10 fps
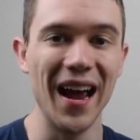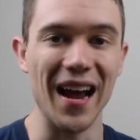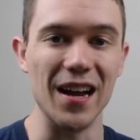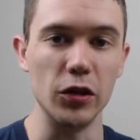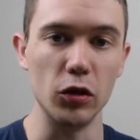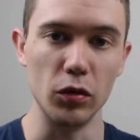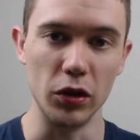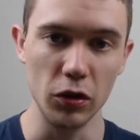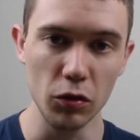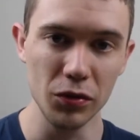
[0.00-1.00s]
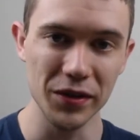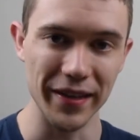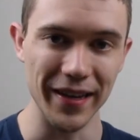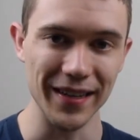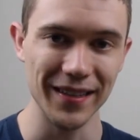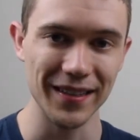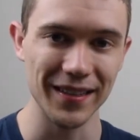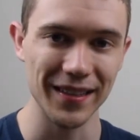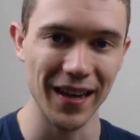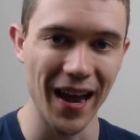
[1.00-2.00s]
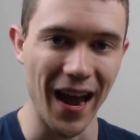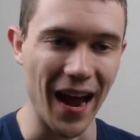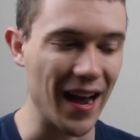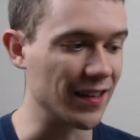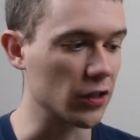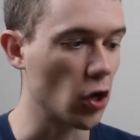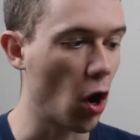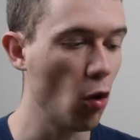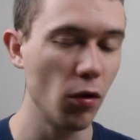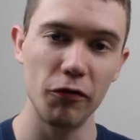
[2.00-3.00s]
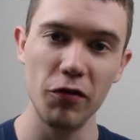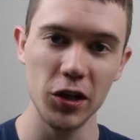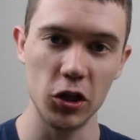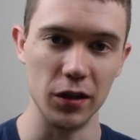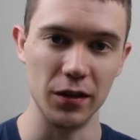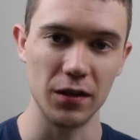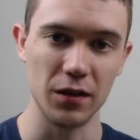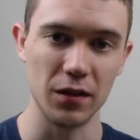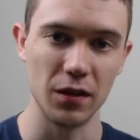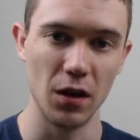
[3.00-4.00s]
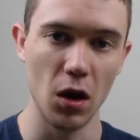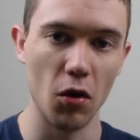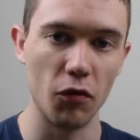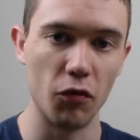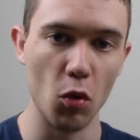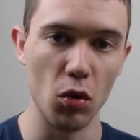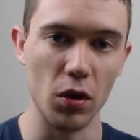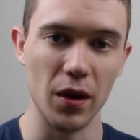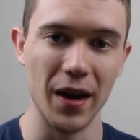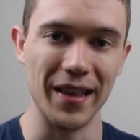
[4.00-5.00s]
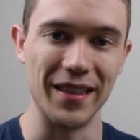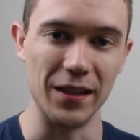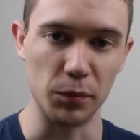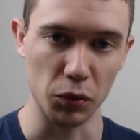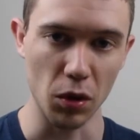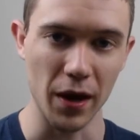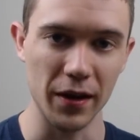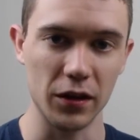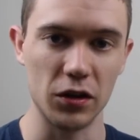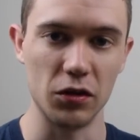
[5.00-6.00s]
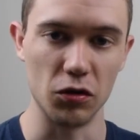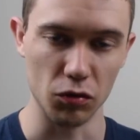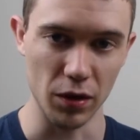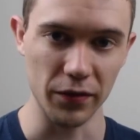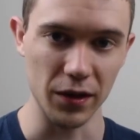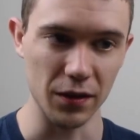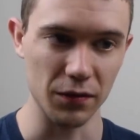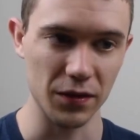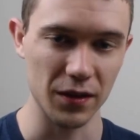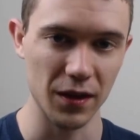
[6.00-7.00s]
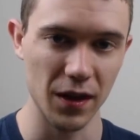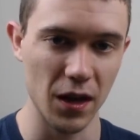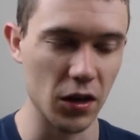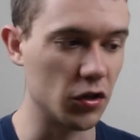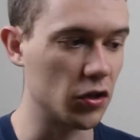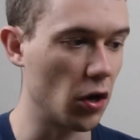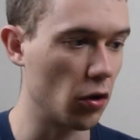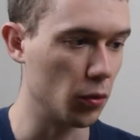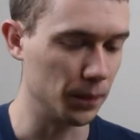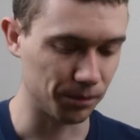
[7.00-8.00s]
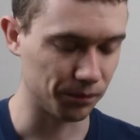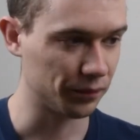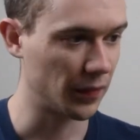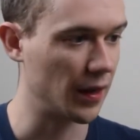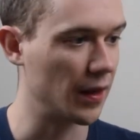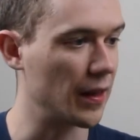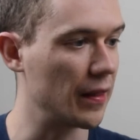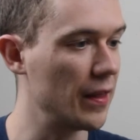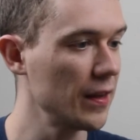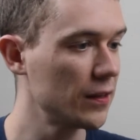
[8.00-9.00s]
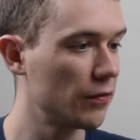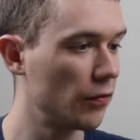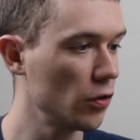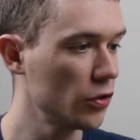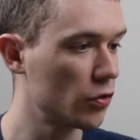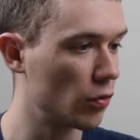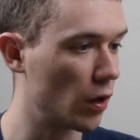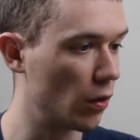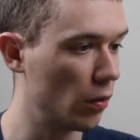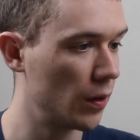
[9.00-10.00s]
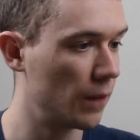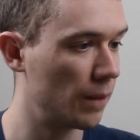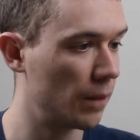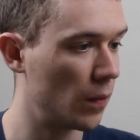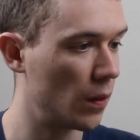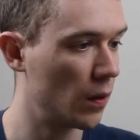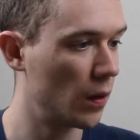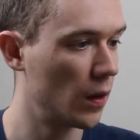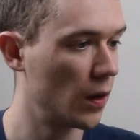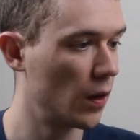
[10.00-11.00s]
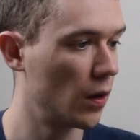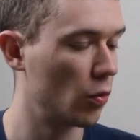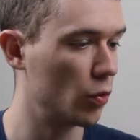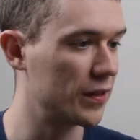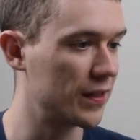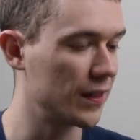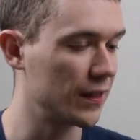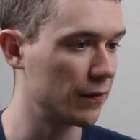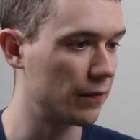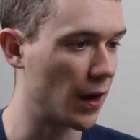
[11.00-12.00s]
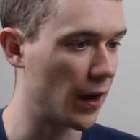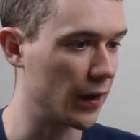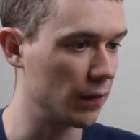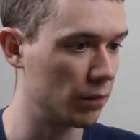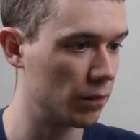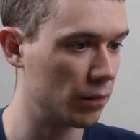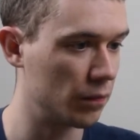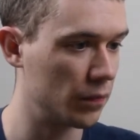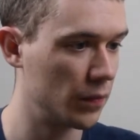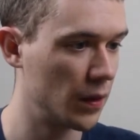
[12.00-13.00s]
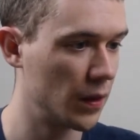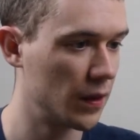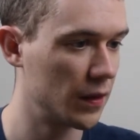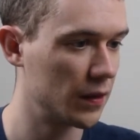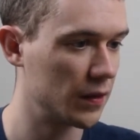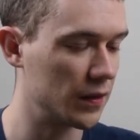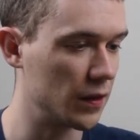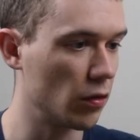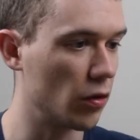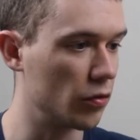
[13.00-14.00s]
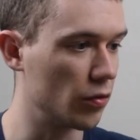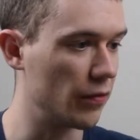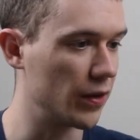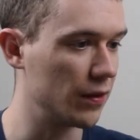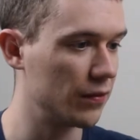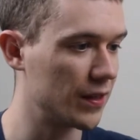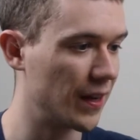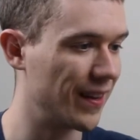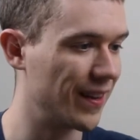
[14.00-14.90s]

And you use this as coefficients for these product derivatives. So this first row would signify zero derivatives.